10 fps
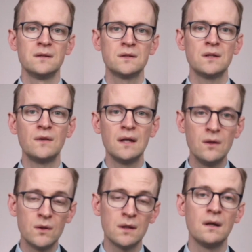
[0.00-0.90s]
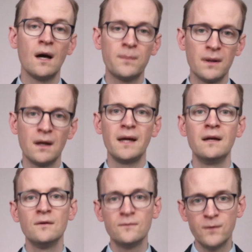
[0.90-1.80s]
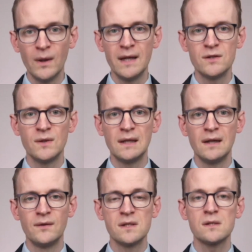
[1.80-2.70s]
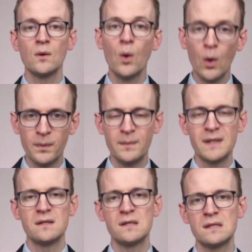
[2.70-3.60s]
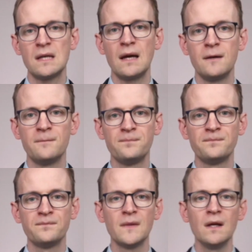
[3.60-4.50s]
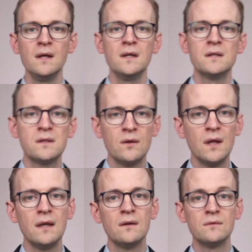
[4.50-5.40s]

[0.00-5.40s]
so that you can apply for entry clearance or permission to stay. So the